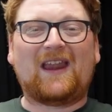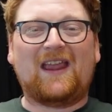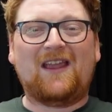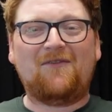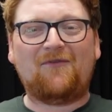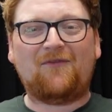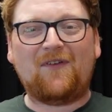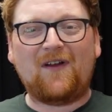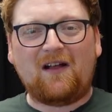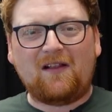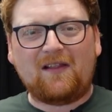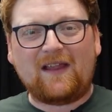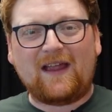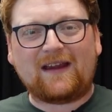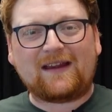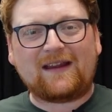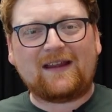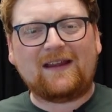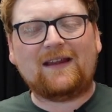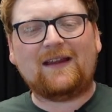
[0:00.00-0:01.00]
It felt
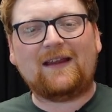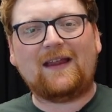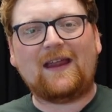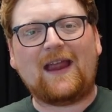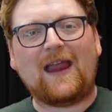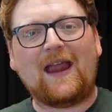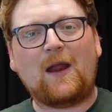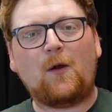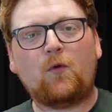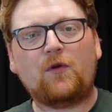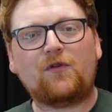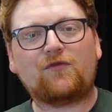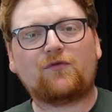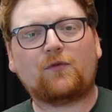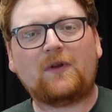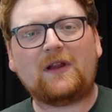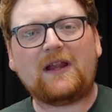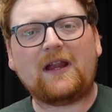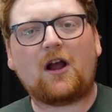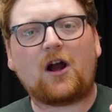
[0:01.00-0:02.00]
like it was
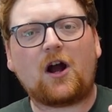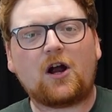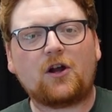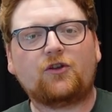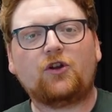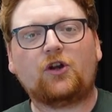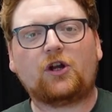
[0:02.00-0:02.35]
really hard